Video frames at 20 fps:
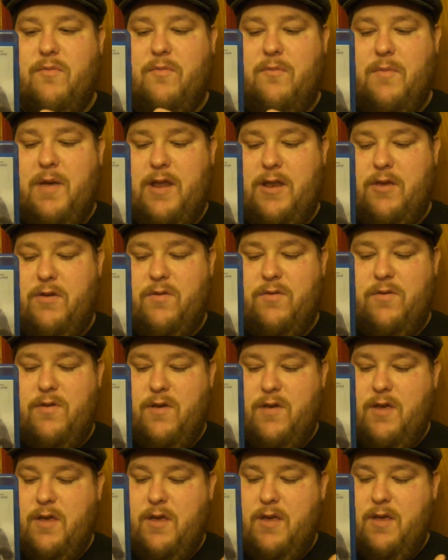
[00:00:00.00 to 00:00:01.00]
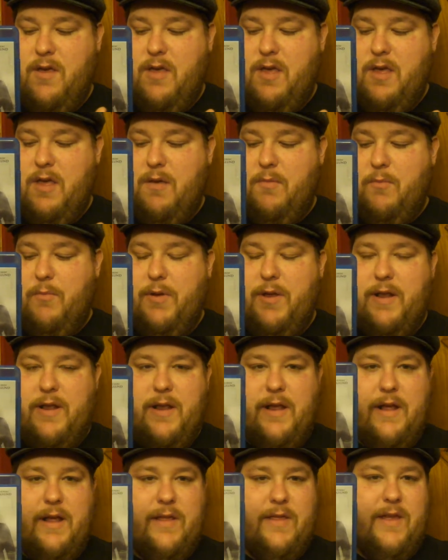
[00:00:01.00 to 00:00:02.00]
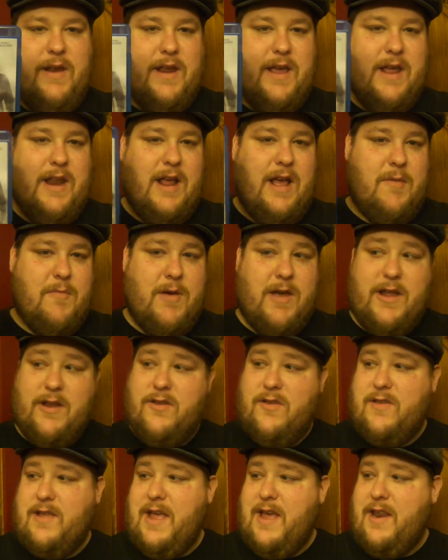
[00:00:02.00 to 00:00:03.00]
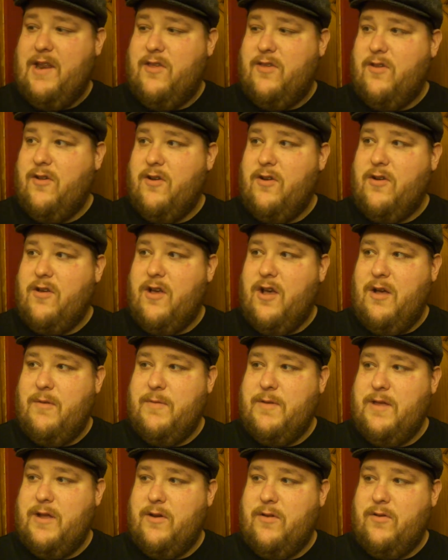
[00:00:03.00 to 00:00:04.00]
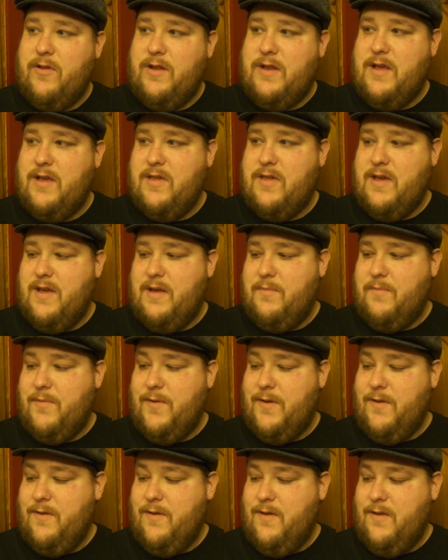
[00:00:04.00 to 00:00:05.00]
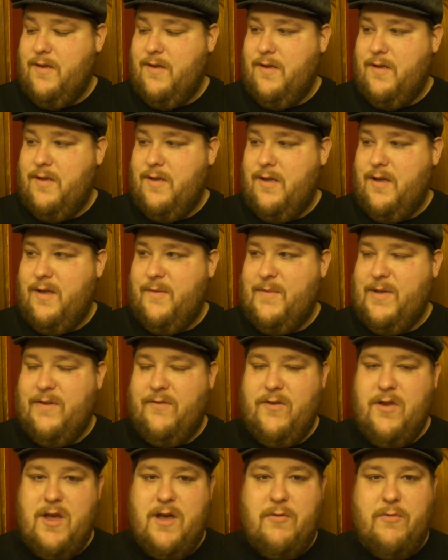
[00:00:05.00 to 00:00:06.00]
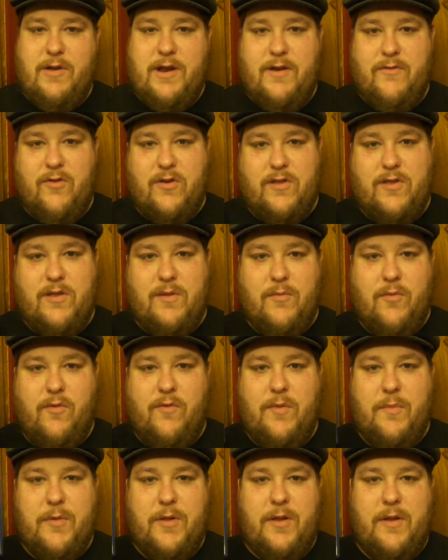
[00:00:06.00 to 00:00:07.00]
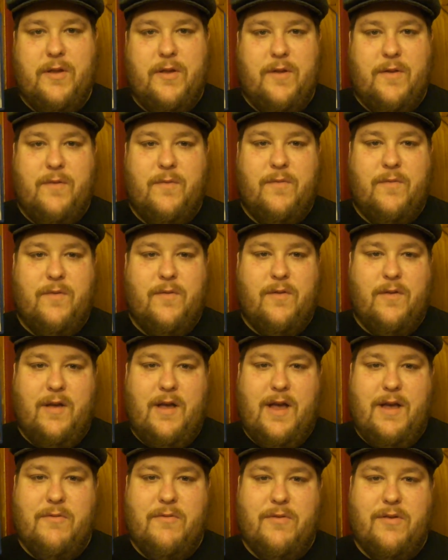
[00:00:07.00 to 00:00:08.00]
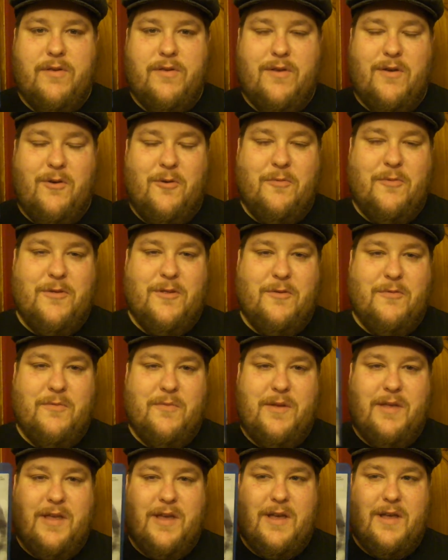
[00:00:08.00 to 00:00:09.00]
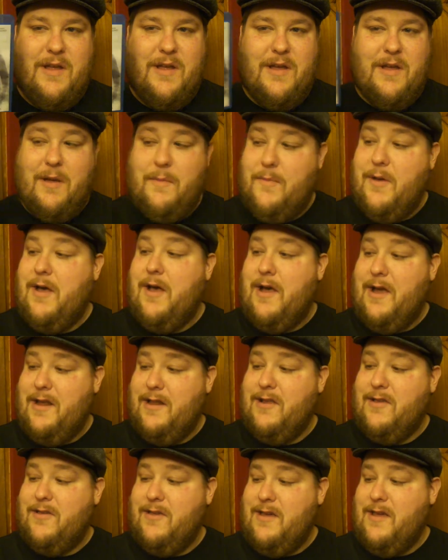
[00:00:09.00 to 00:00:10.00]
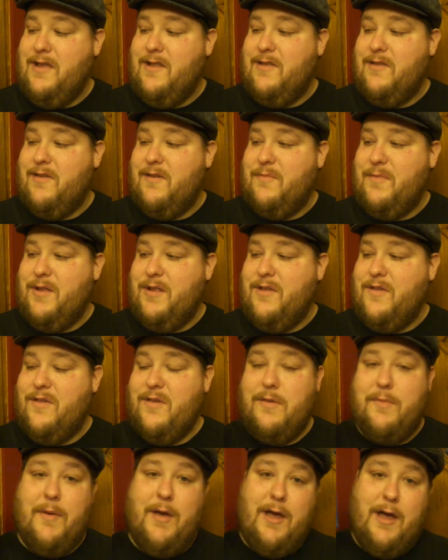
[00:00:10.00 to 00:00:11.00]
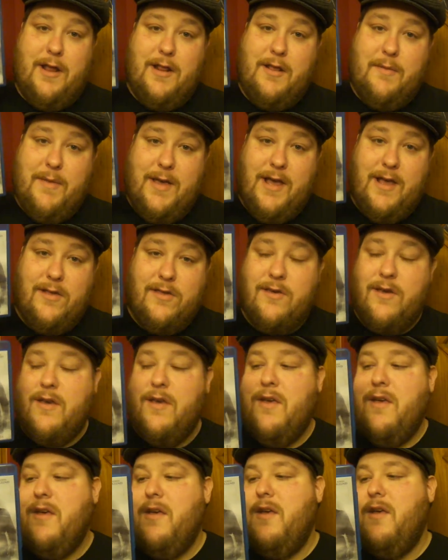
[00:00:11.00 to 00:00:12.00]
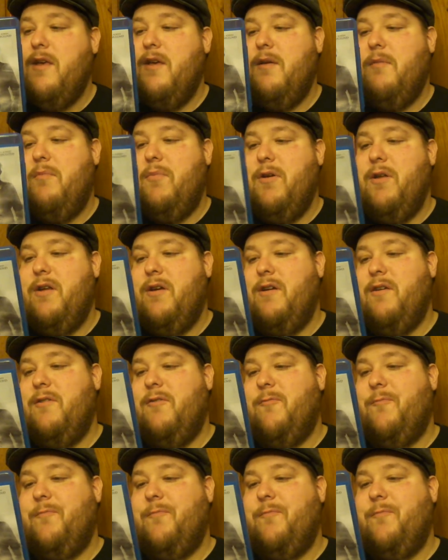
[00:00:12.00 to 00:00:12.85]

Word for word: menus, but then again, I might have just had a certain copy that only does that. But I mean, if not, whatever, it's the movie. But I was hoping there would be like a, a behind the scenes. I mean, this is Behind the Mask. But, uh,